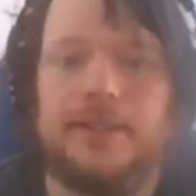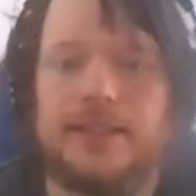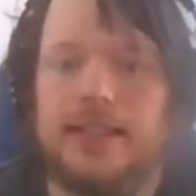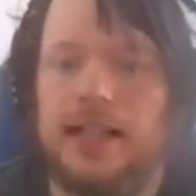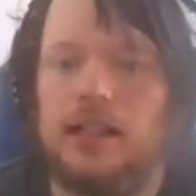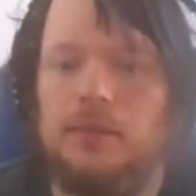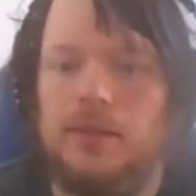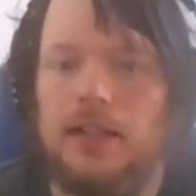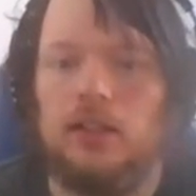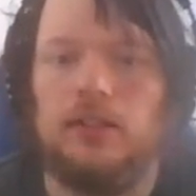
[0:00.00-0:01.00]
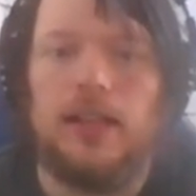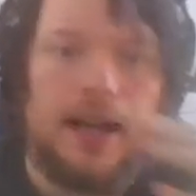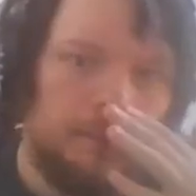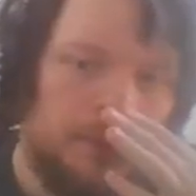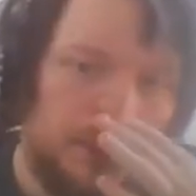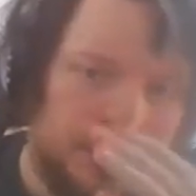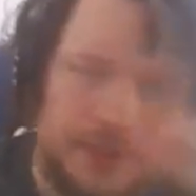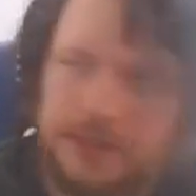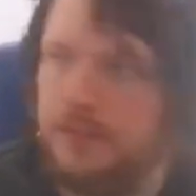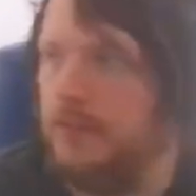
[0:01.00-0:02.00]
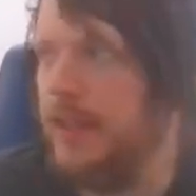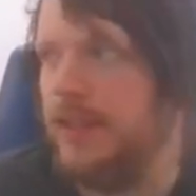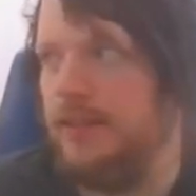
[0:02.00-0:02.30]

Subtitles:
There's not going to be a loud music like